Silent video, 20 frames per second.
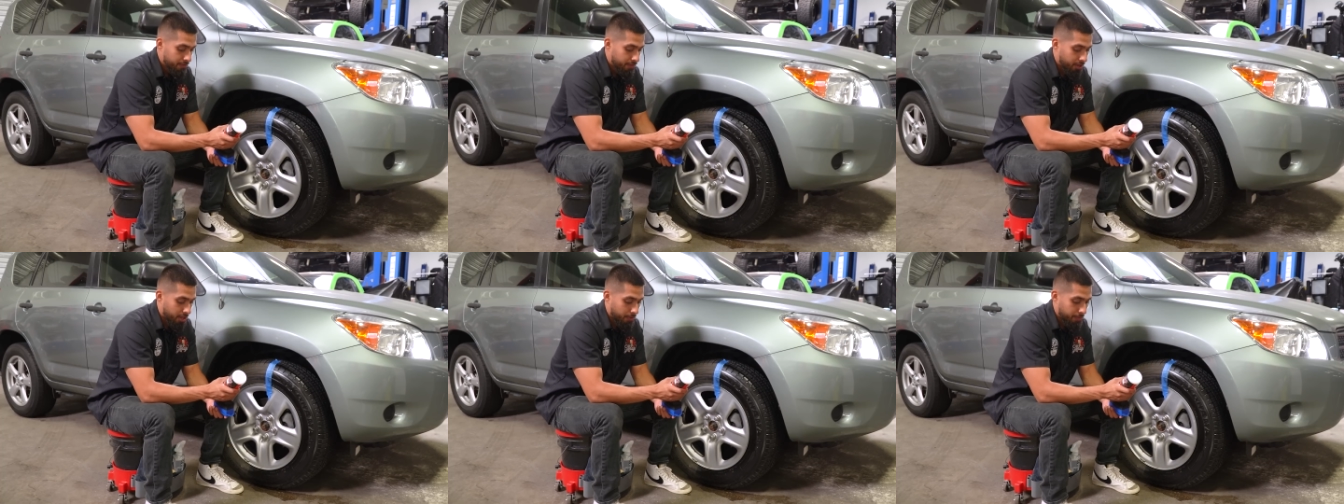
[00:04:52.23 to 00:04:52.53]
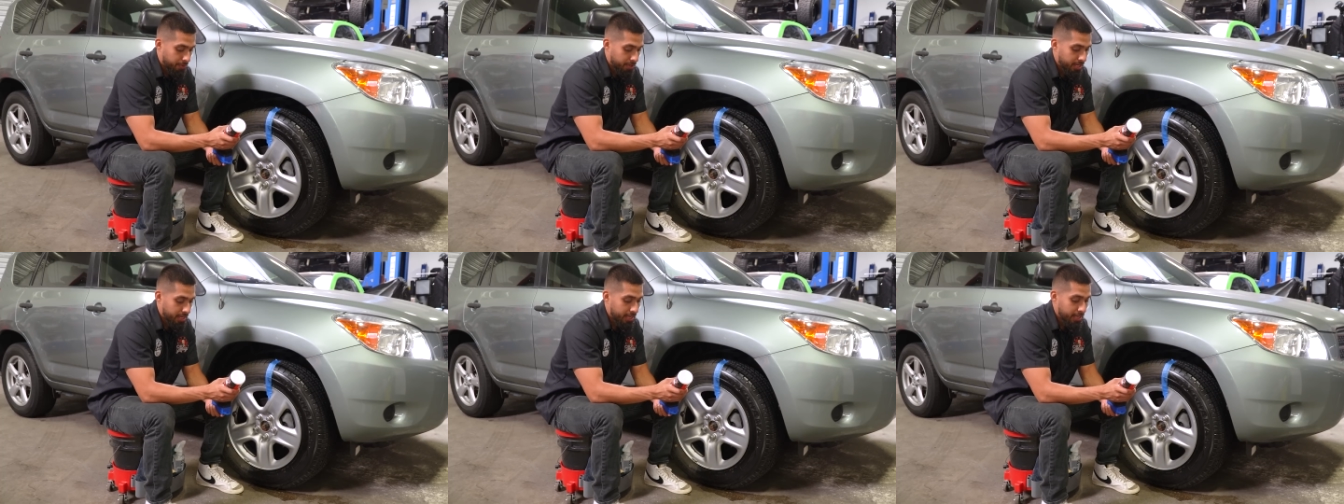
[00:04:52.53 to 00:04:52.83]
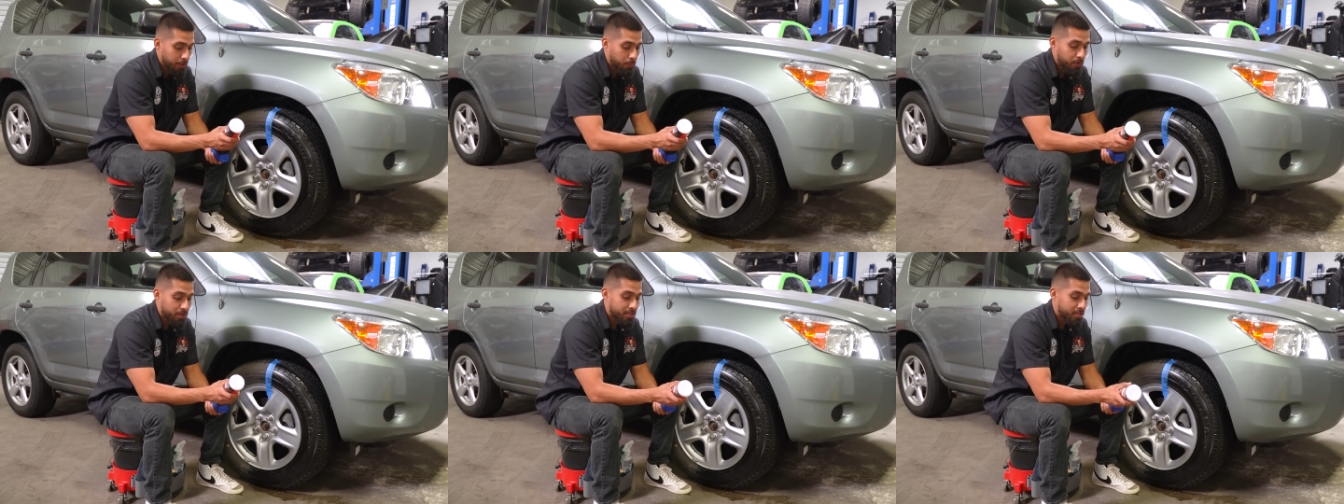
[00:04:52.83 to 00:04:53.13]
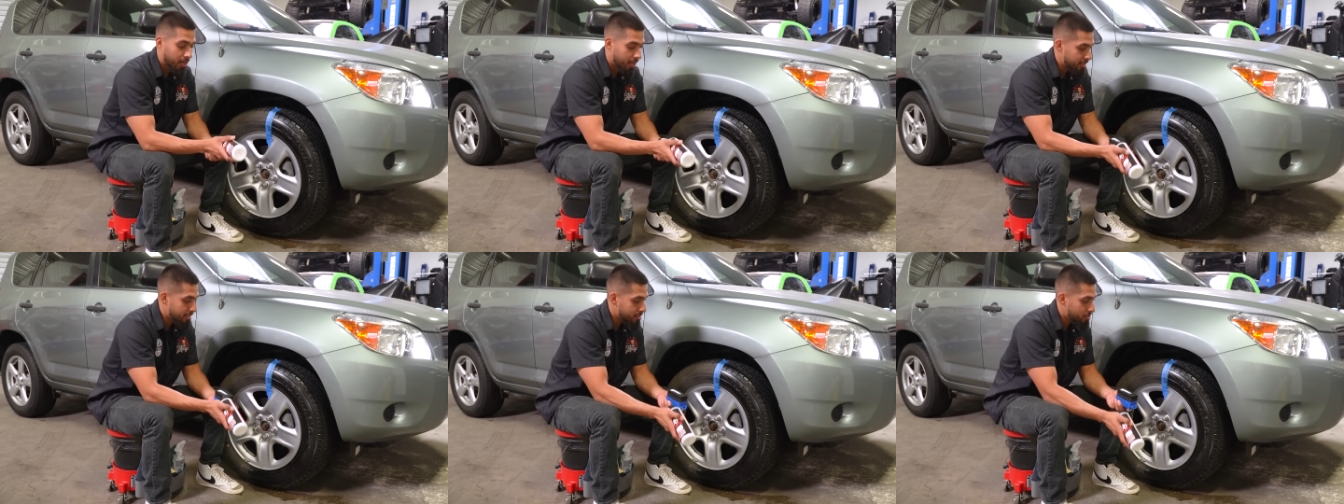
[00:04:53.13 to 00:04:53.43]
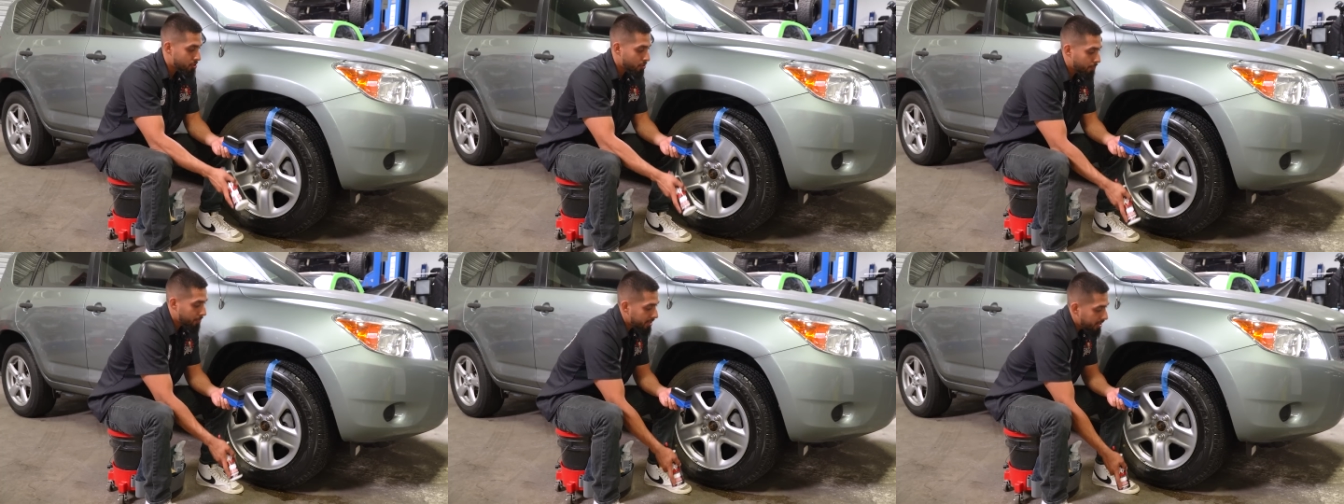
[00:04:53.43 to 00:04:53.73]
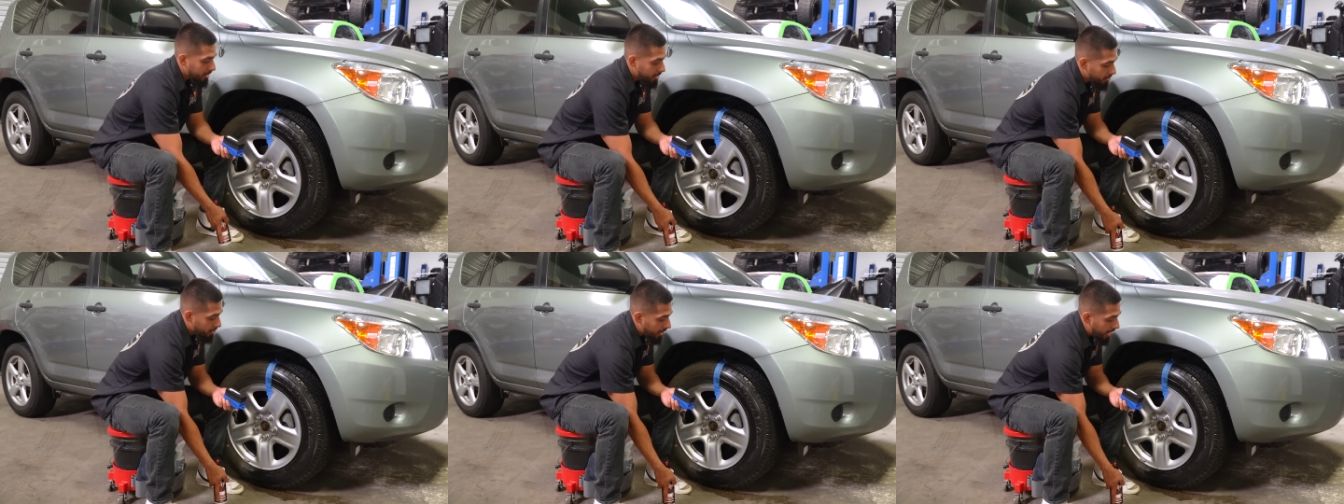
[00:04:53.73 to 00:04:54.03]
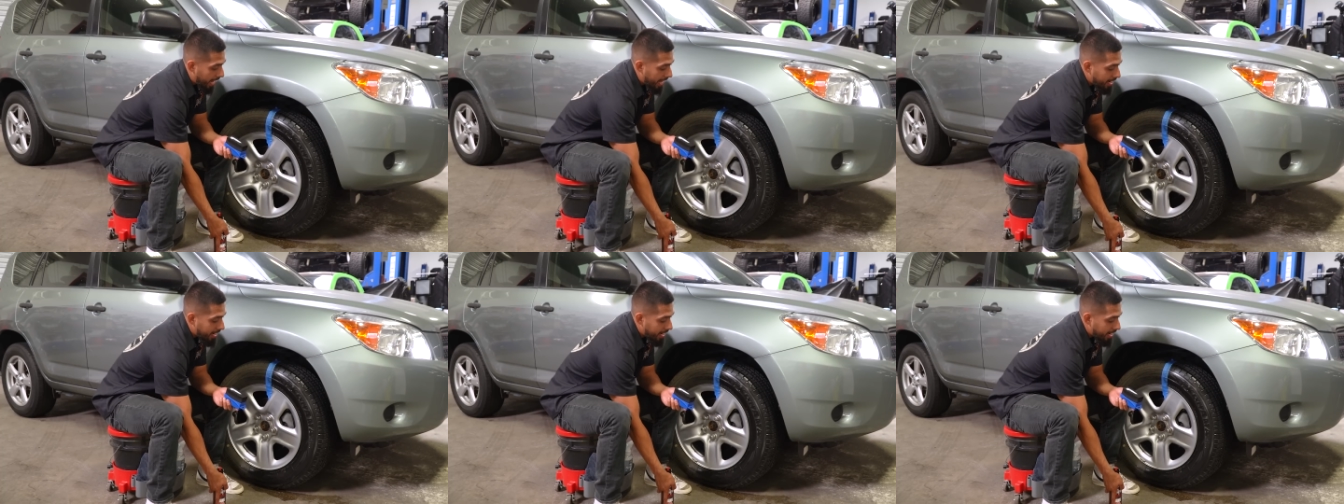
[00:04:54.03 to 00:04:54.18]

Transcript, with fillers: VRP with Nonsense Super Cleaner,